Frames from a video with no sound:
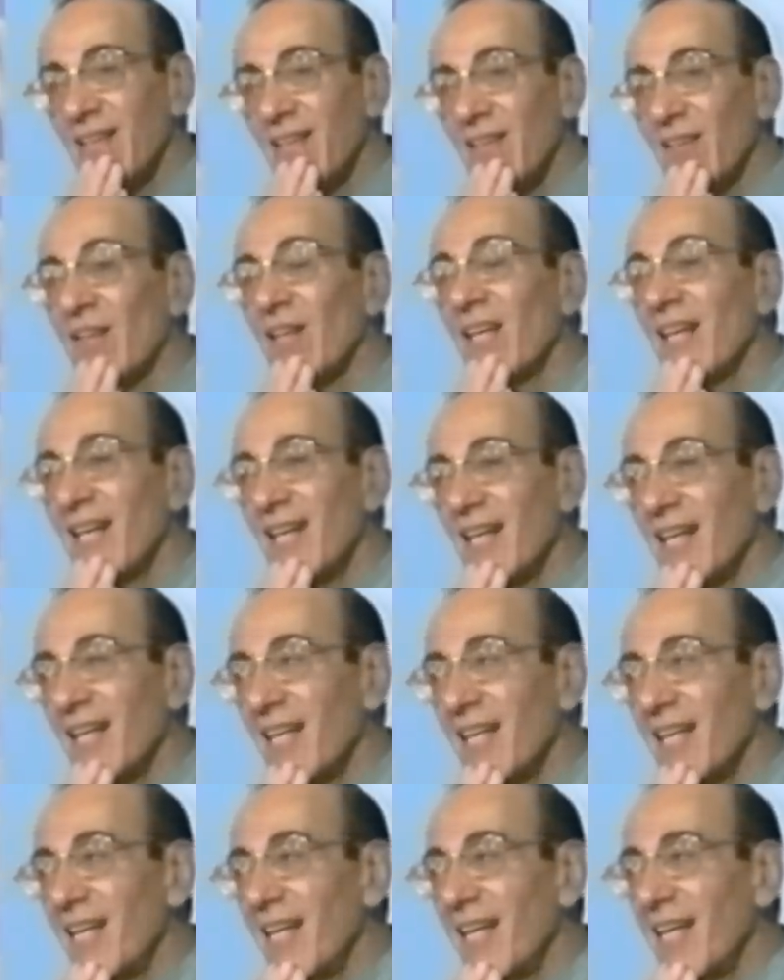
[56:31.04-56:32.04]
early
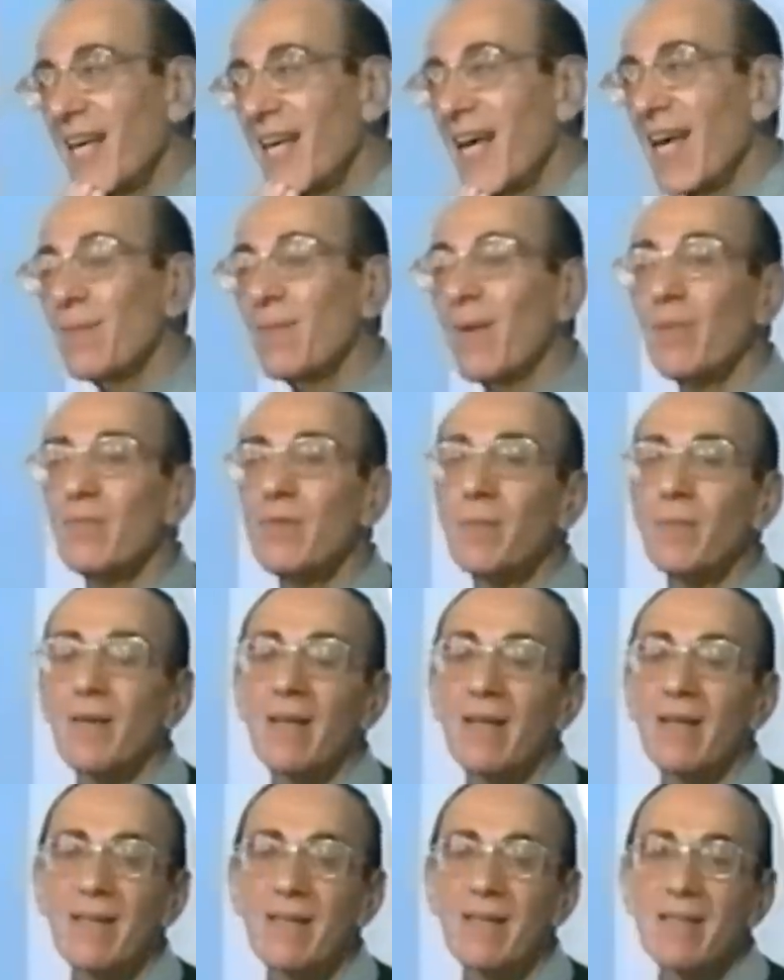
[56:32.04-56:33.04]
on, he came up to
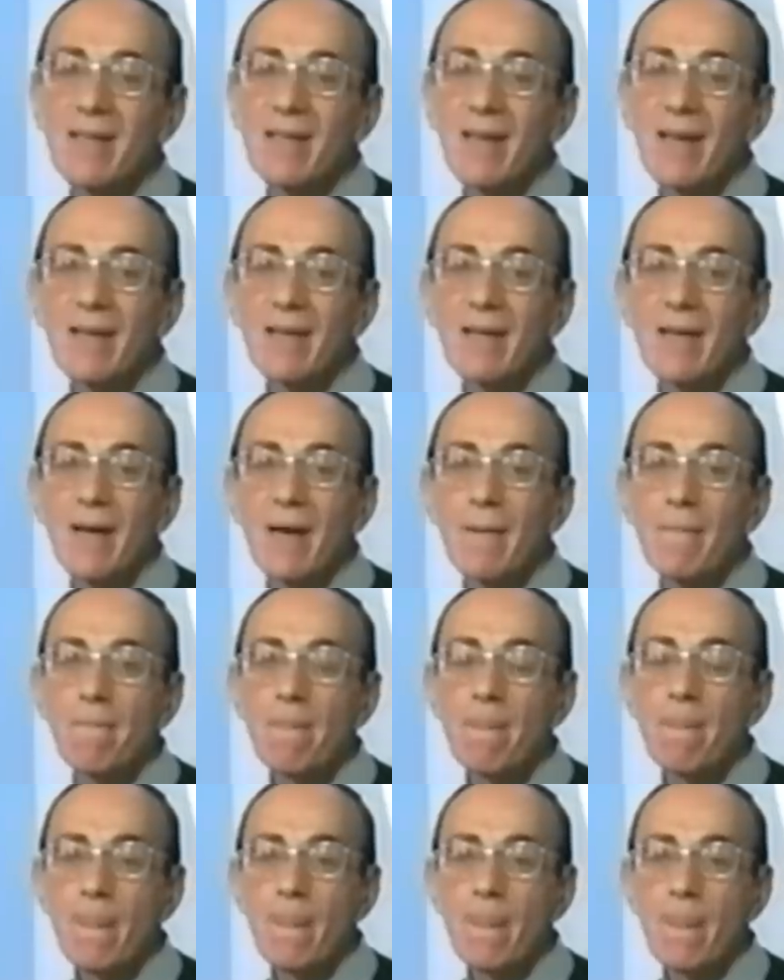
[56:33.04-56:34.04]
me and he said, uh,
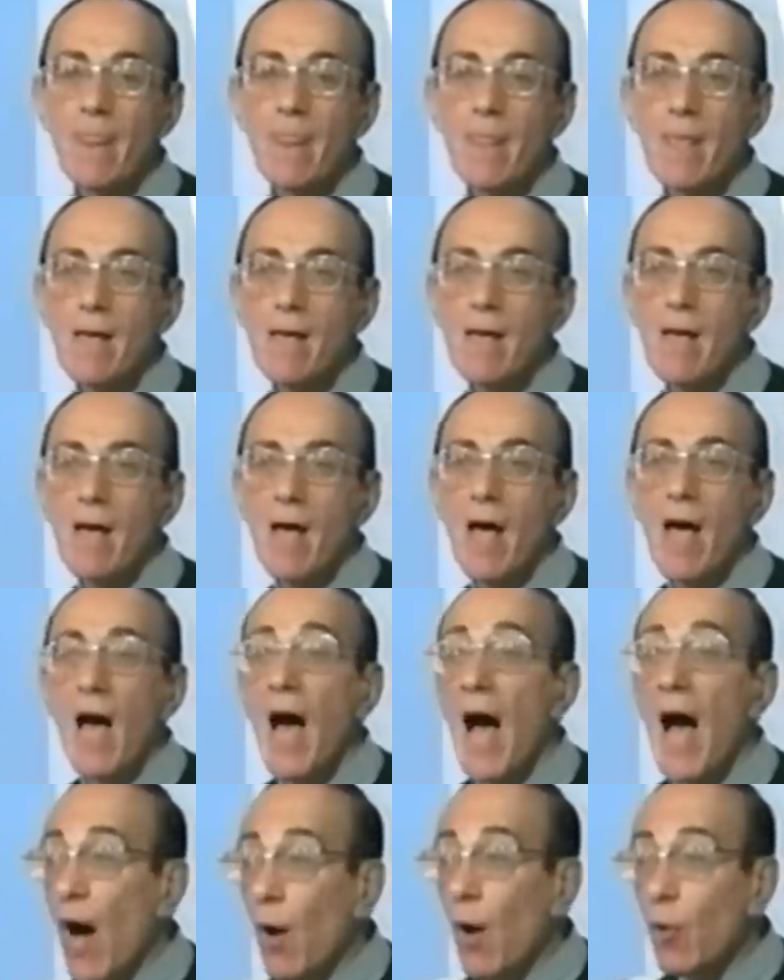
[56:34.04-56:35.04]

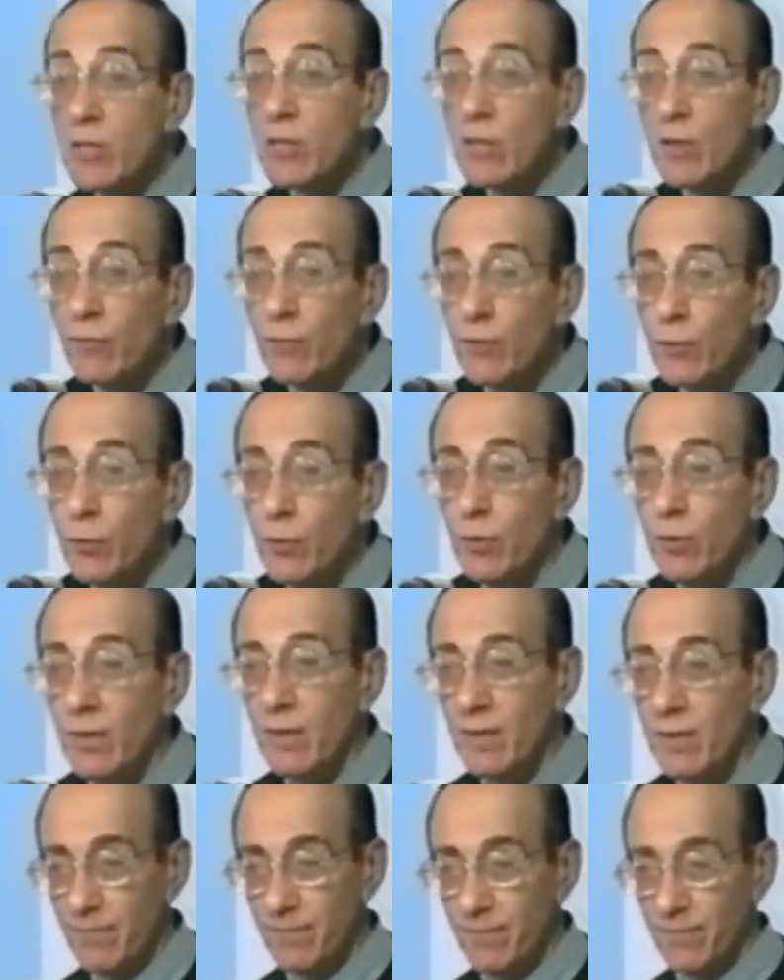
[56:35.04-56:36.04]
How is the
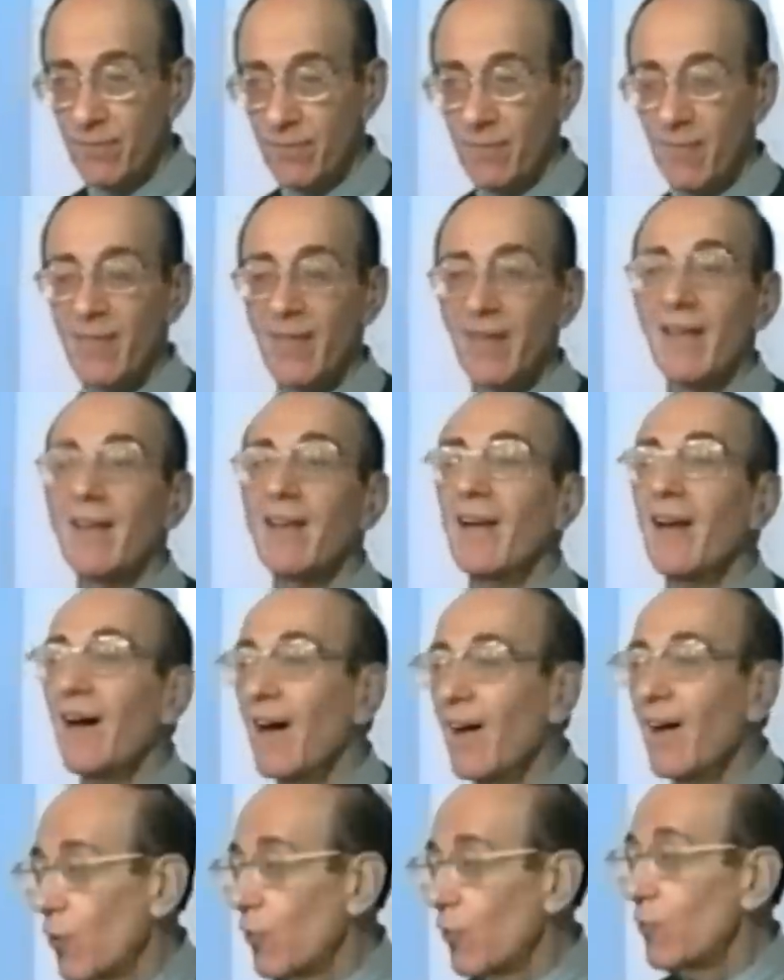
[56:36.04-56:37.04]
food?
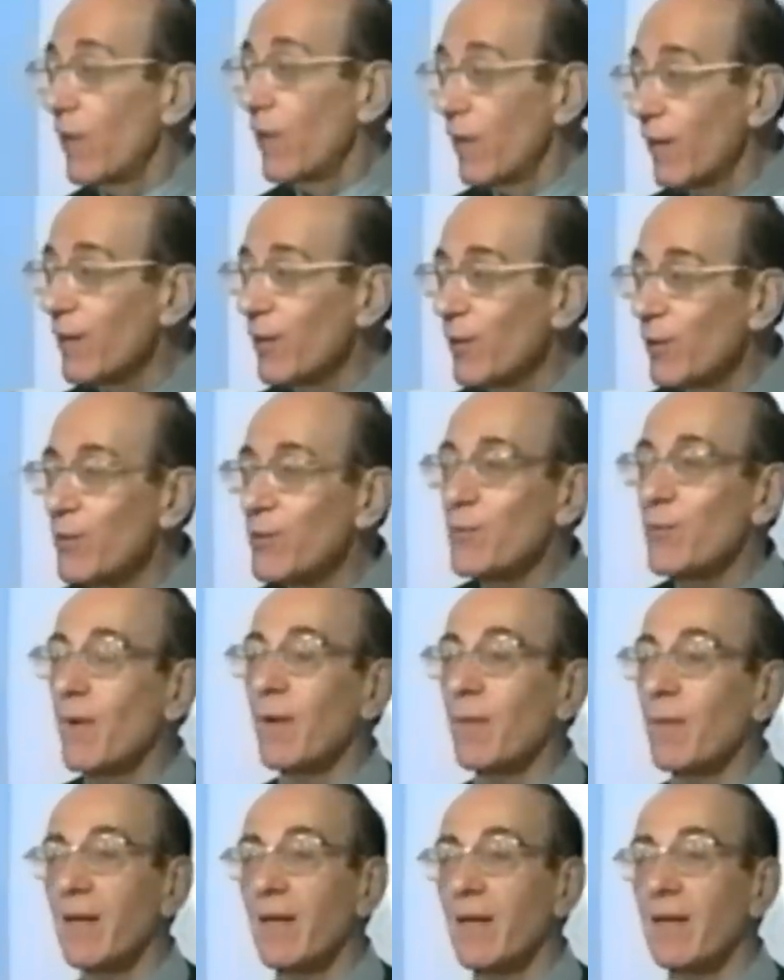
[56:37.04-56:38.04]
Oh, very good,
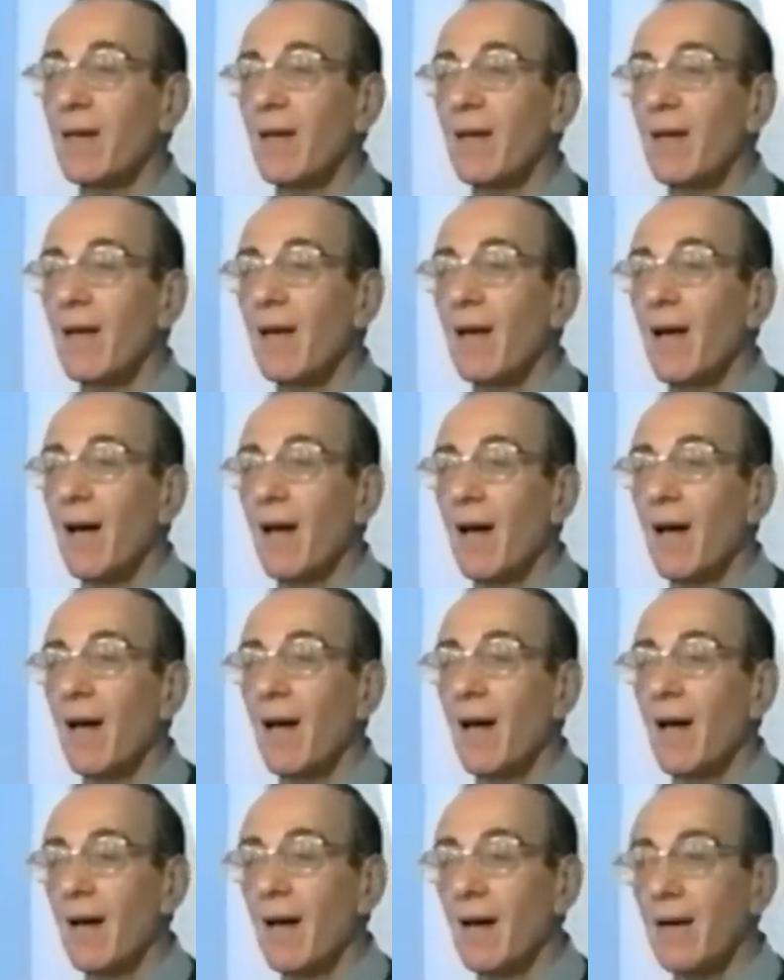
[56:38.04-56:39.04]
Swami.
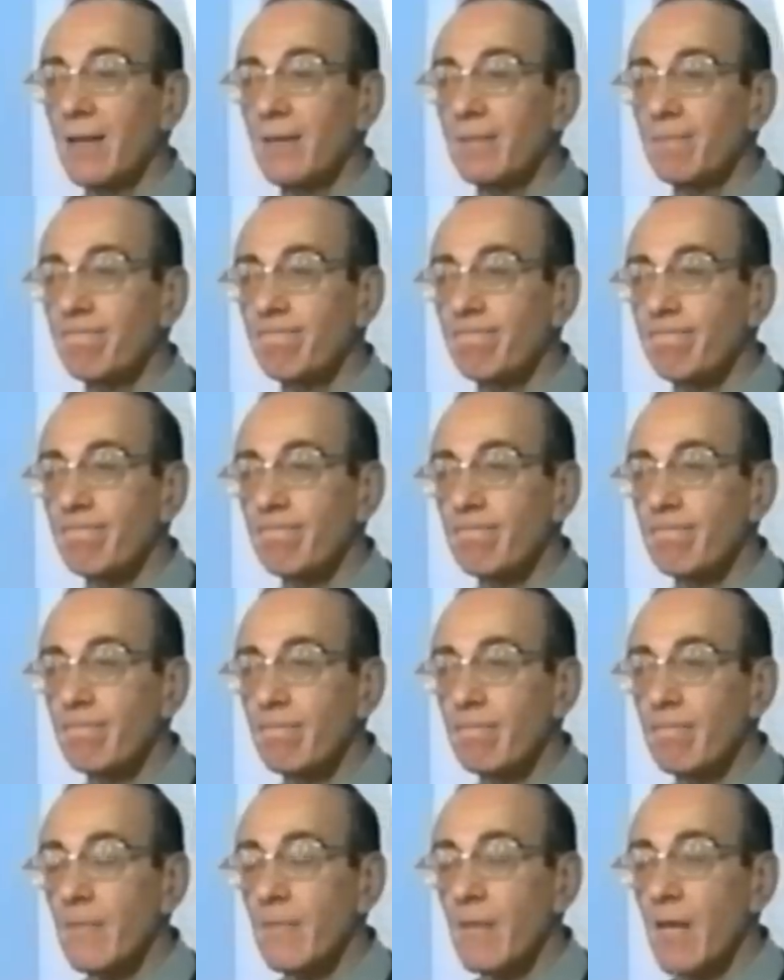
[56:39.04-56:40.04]
Um,
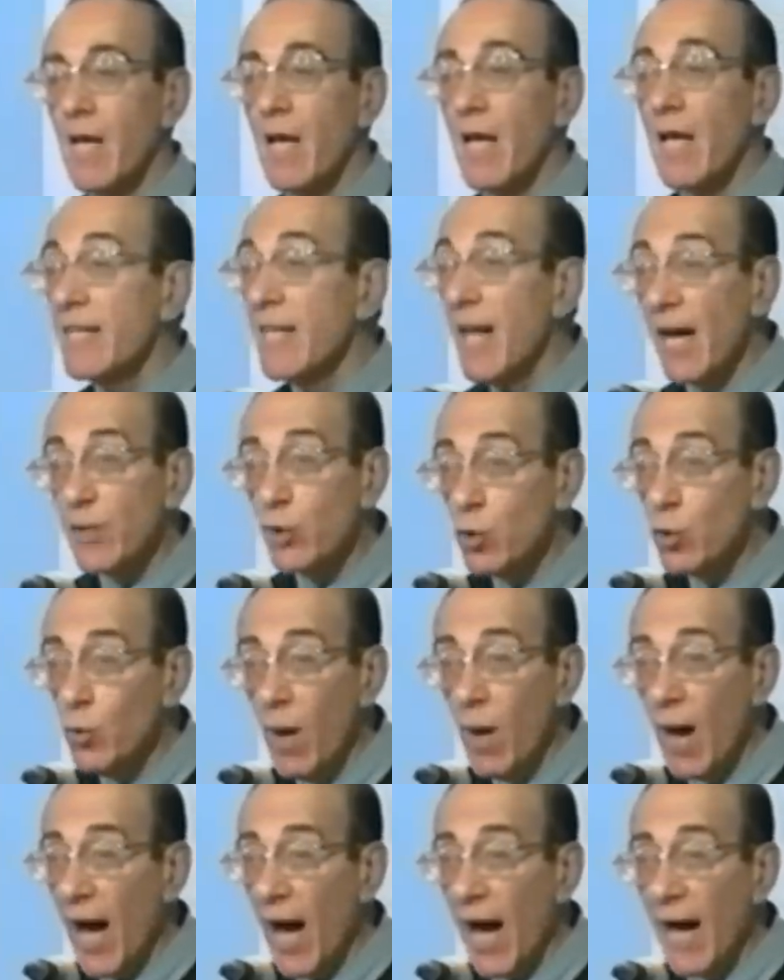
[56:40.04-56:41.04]
not
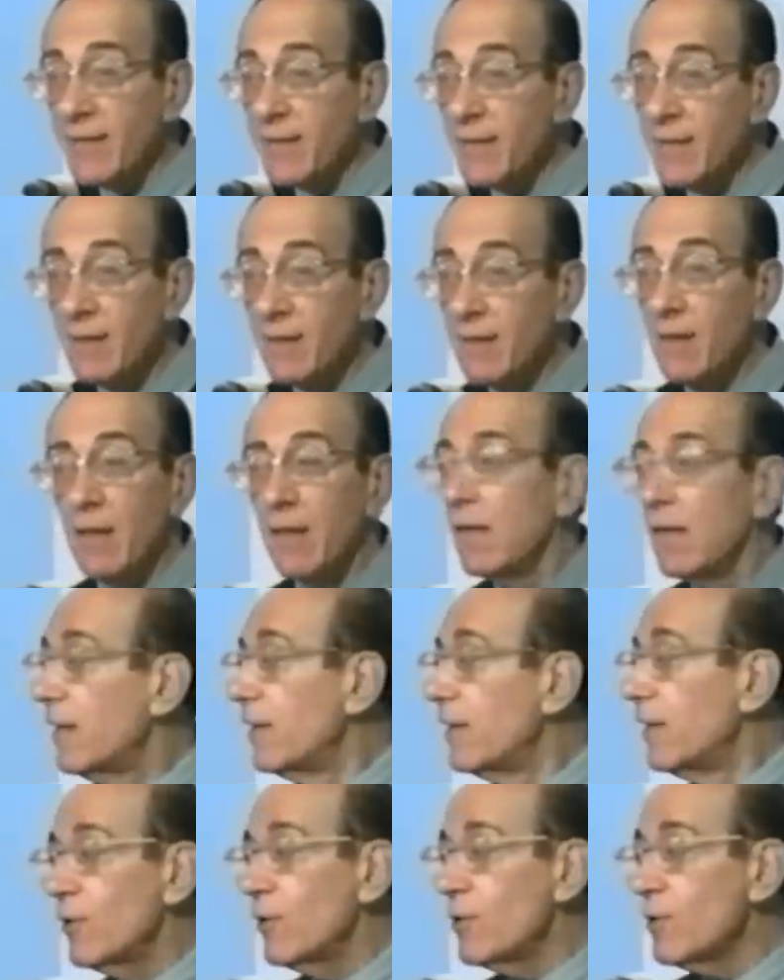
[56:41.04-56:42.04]
too hot?
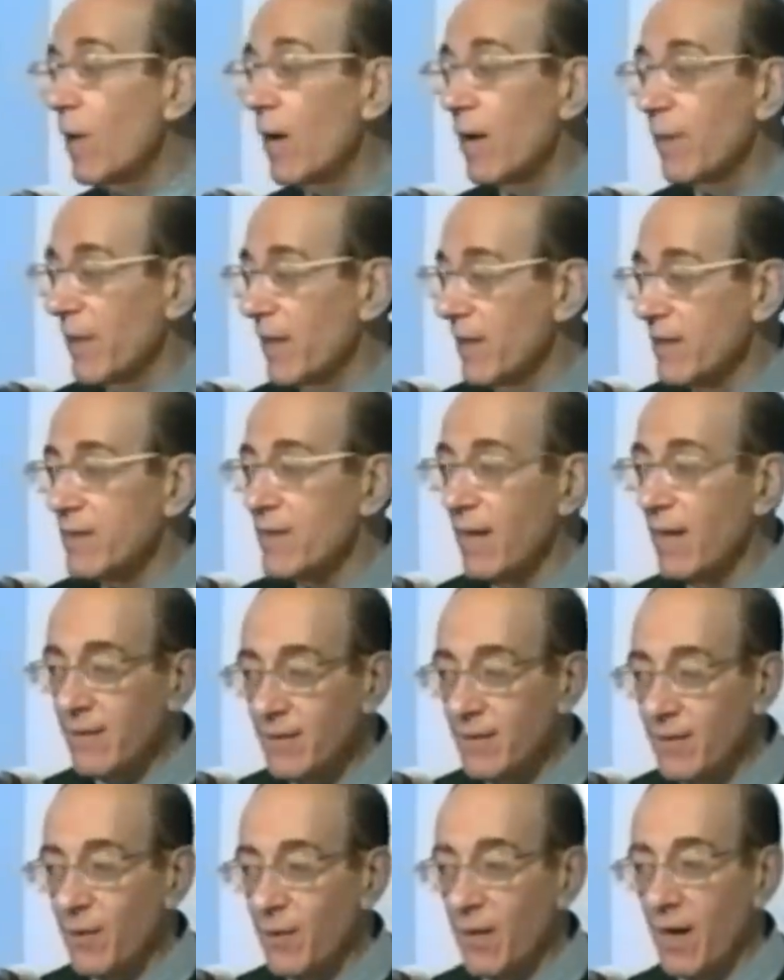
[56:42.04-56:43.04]
No, Swami, it's
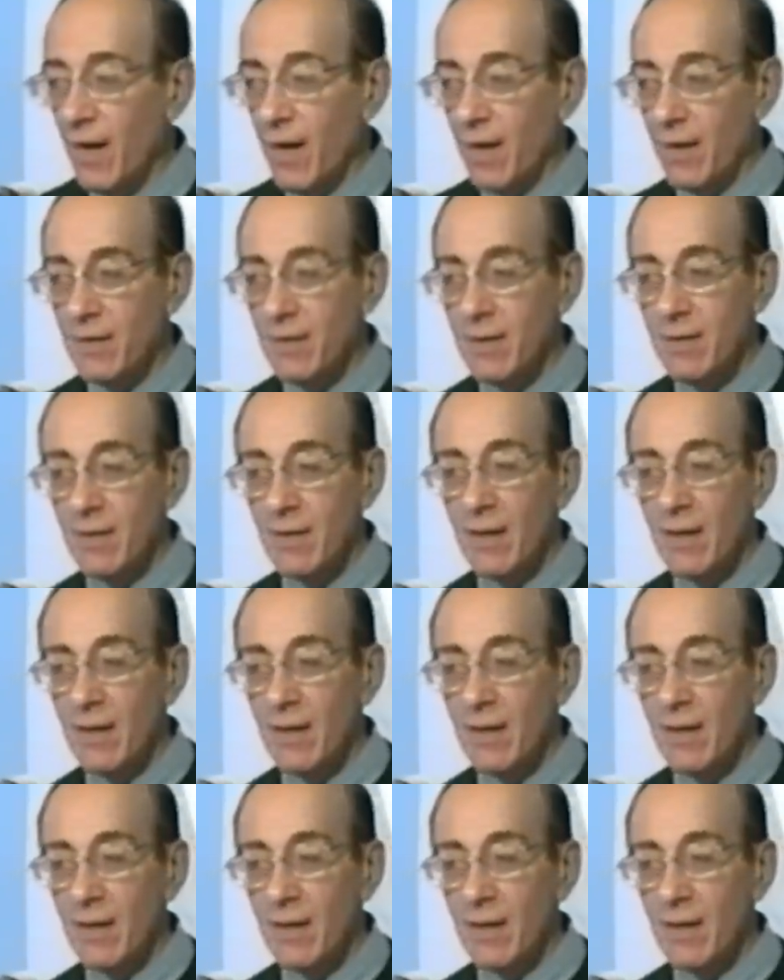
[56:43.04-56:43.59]
not too hot.